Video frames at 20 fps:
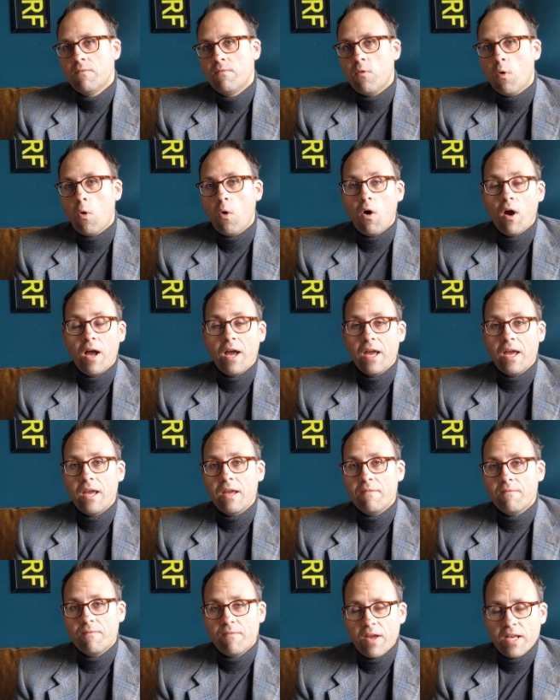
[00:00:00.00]
for
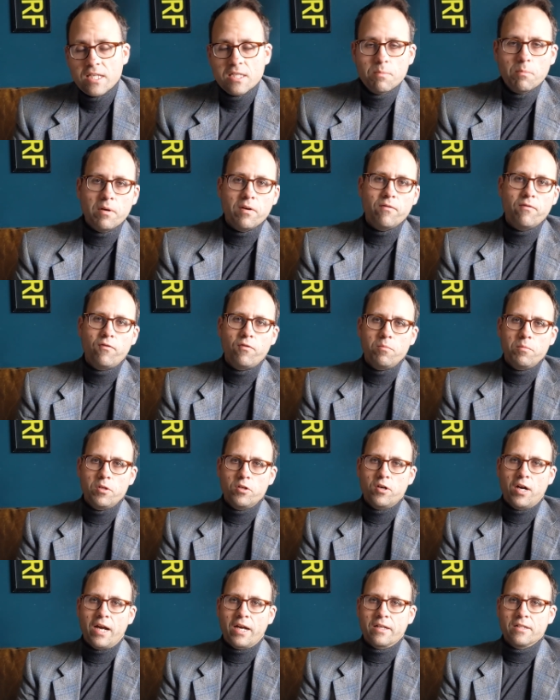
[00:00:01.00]
investment from the
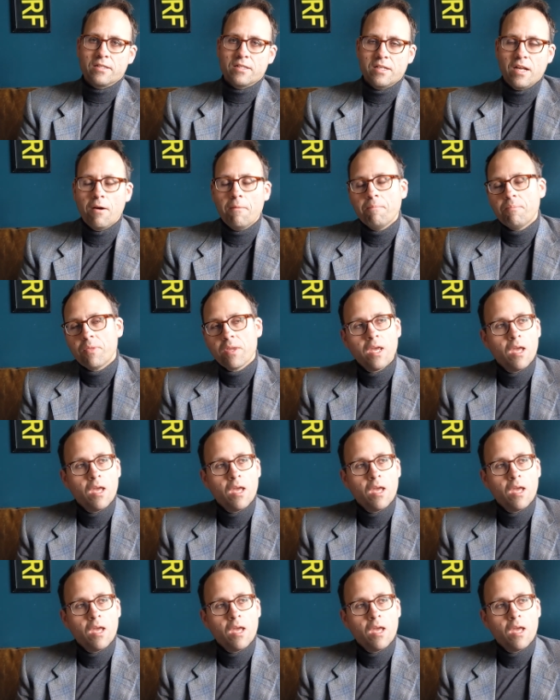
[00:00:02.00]
dragons. Now,